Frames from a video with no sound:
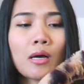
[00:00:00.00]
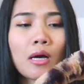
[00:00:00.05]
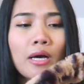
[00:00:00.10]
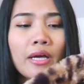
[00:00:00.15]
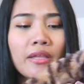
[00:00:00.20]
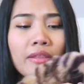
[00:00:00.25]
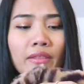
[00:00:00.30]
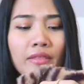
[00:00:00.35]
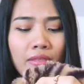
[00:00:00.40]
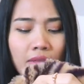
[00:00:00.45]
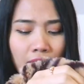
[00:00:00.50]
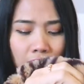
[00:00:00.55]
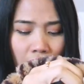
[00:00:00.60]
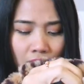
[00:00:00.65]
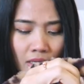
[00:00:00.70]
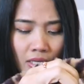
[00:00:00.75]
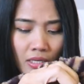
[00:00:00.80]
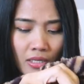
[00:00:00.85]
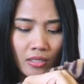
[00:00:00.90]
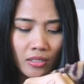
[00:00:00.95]
I
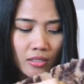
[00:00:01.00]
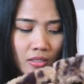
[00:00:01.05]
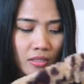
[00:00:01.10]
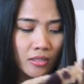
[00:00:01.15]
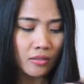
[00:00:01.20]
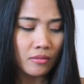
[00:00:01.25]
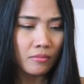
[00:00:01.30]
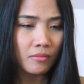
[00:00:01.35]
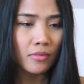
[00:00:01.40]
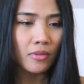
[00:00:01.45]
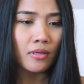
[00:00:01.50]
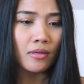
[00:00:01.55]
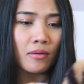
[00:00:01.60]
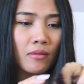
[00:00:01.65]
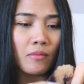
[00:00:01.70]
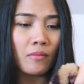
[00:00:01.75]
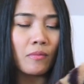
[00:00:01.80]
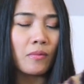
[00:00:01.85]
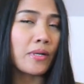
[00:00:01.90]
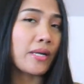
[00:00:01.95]
think
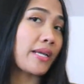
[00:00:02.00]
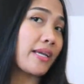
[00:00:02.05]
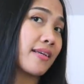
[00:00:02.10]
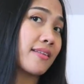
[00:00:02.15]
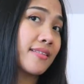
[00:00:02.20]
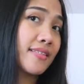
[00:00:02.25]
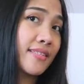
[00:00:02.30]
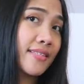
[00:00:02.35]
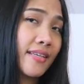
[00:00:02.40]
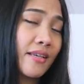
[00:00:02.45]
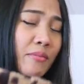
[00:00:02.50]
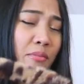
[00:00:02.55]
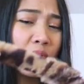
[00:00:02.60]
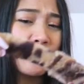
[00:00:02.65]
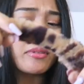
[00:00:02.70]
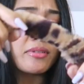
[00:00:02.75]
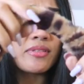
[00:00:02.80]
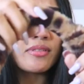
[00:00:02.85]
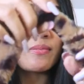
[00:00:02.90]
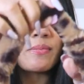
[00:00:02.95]
what I can say
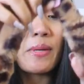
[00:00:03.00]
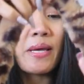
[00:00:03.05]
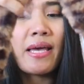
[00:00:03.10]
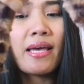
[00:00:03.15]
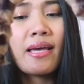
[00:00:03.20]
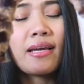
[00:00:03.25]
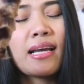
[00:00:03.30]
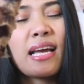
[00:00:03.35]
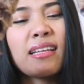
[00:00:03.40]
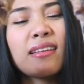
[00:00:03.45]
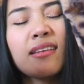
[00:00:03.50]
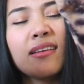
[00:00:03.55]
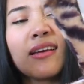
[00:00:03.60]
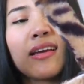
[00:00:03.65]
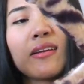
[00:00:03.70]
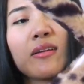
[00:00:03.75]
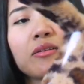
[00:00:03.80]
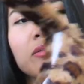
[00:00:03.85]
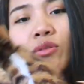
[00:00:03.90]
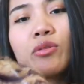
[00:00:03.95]
about this bag, I think
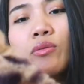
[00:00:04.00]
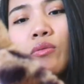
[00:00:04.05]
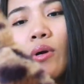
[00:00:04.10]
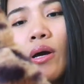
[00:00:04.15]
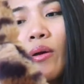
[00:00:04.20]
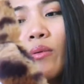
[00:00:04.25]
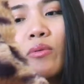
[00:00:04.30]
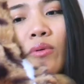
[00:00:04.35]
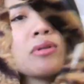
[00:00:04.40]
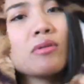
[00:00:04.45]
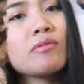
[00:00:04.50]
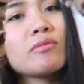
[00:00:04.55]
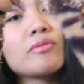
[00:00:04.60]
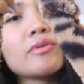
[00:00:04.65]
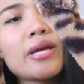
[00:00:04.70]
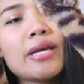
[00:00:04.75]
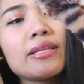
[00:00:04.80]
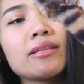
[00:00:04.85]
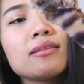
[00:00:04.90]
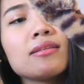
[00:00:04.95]
I will
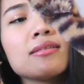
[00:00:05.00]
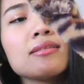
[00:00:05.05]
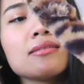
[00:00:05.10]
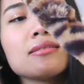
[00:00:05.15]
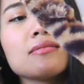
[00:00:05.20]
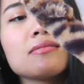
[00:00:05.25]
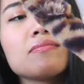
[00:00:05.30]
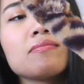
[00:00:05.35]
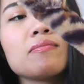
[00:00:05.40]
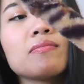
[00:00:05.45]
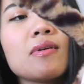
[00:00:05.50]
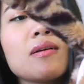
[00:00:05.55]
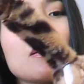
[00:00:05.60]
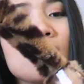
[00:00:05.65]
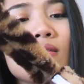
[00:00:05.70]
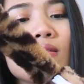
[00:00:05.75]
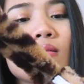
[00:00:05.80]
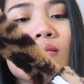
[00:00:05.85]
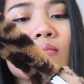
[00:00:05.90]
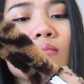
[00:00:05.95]
rate this
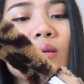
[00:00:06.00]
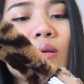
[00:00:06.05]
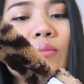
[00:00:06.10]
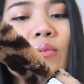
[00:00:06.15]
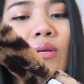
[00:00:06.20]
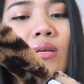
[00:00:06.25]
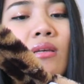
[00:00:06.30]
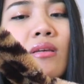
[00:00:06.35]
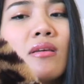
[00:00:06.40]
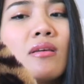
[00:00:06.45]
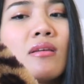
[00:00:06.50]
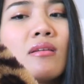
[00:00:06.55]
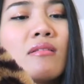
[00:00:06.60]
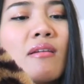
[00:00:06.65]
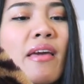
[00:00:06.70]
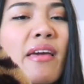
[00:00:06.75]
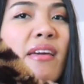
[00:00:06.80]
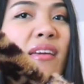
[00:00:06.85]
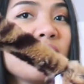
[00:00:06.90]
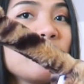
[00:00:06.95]
maybe
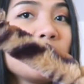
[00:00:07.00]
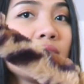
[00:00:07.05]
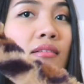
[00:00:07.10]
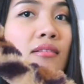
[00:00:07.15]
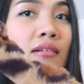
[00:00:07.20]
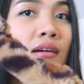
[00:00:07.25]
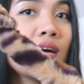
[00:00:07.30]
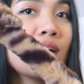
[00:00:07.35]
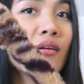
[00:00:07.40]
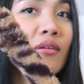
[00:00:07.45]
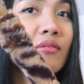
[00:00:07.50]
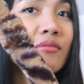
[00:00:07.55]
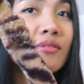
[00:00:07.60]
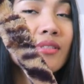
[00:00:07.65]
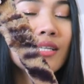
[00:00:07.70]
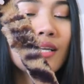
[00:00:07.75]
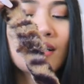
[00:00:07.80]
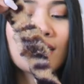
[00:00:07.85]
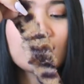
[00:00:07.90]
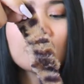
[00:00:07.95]
8 out of
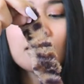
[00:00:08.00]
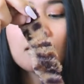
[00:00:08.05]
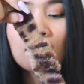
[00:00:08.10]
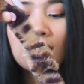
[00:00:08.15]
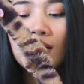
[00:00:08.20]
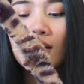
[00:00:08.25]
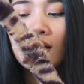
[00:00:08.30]
10,